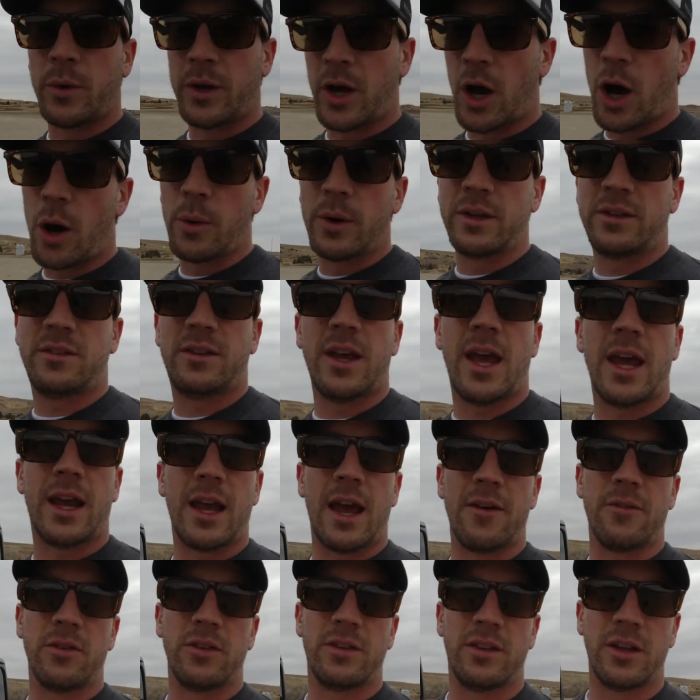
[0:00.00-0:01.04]
We always
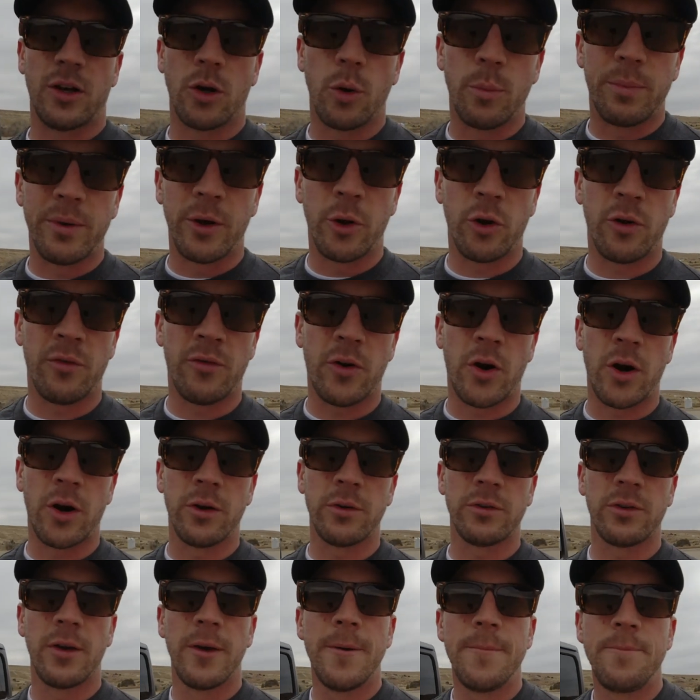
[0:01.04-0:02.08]
take every single build of
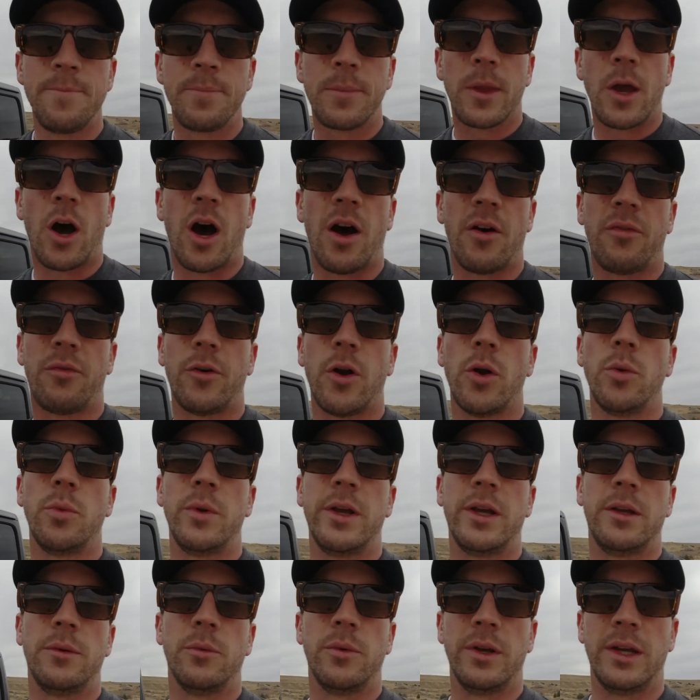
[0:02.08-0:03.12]
ours off-road.
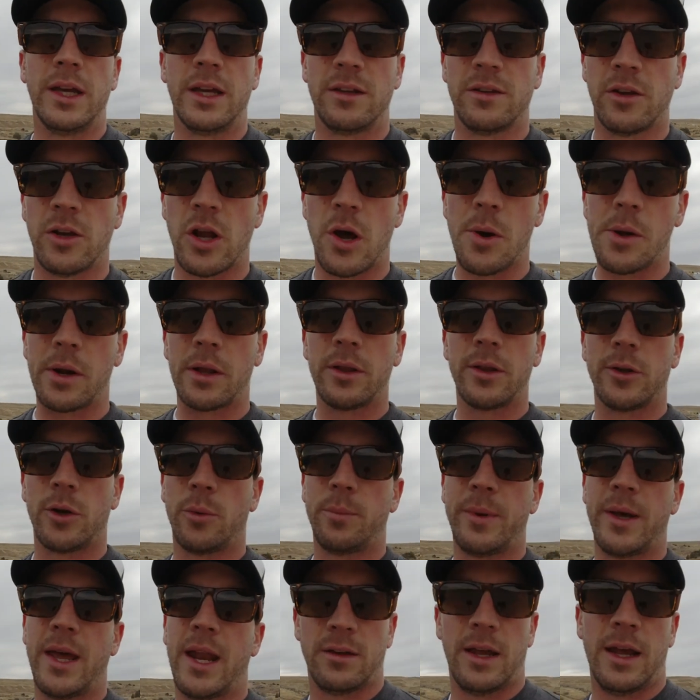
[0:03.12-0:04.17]
We, we get to know it a
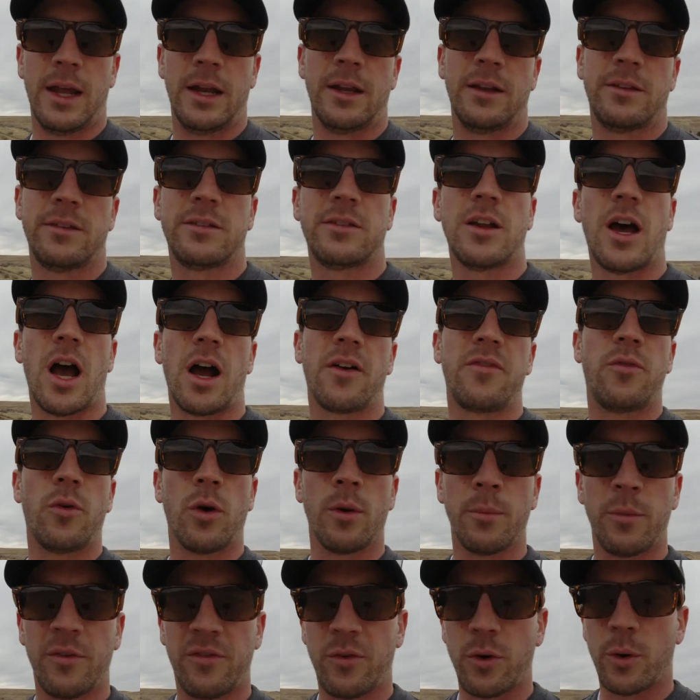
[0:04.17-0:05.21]
little bit in its stock
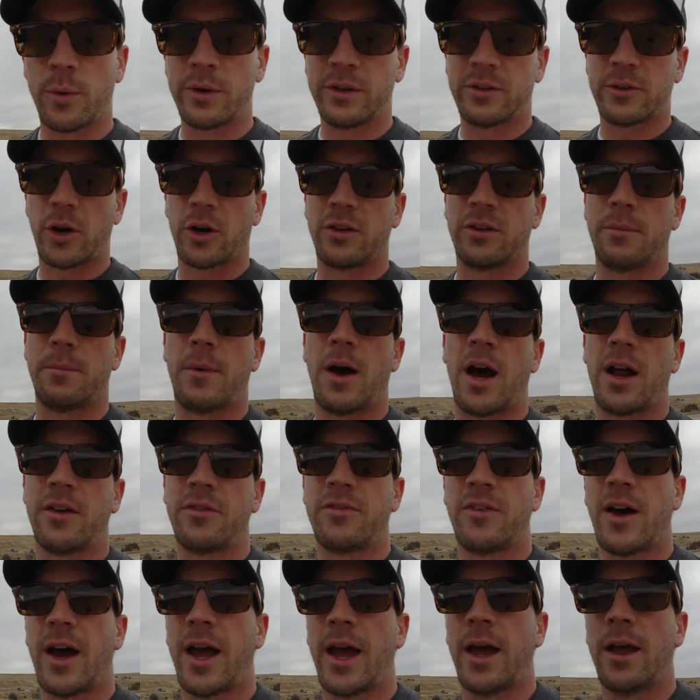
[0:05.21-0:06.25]
form before we start to
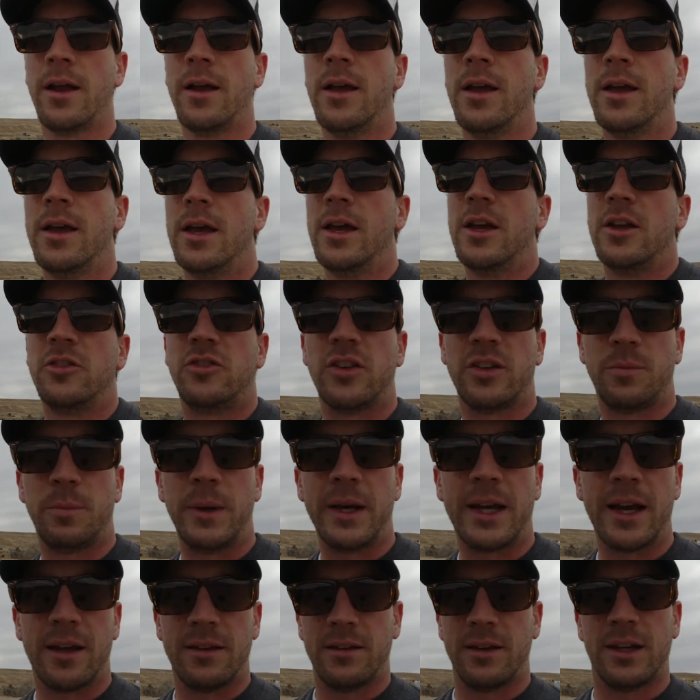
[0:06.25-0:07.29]
modify it just
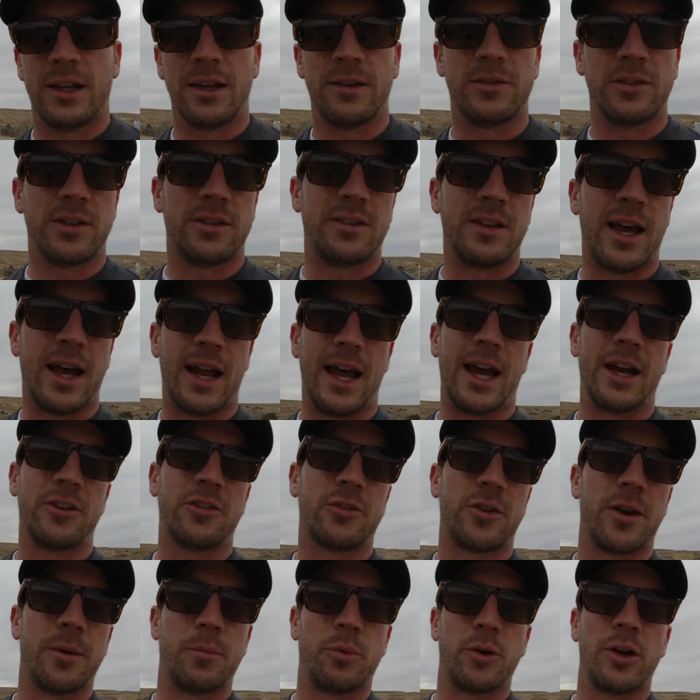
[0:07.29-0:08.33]
because it gives us that
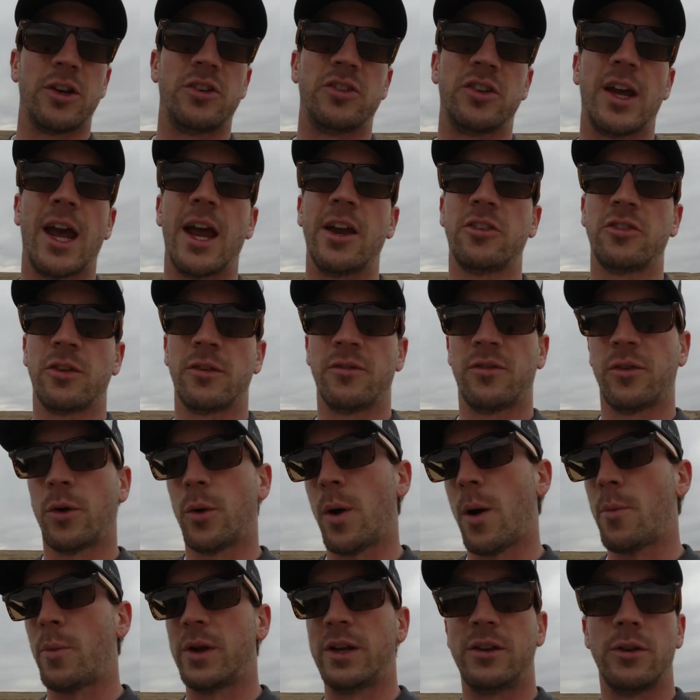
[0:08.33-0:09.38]
extra appreciation for
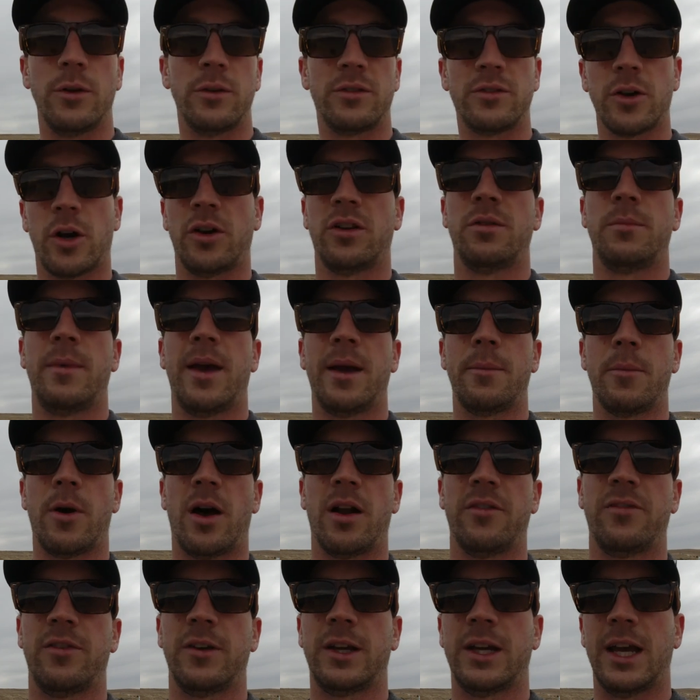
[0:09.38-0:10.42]
when we do start to make
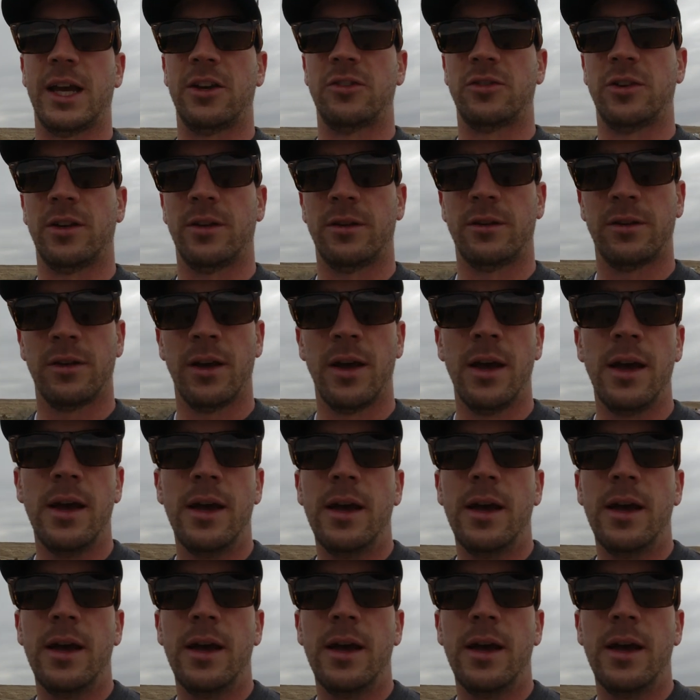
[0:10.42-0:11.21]
modifications.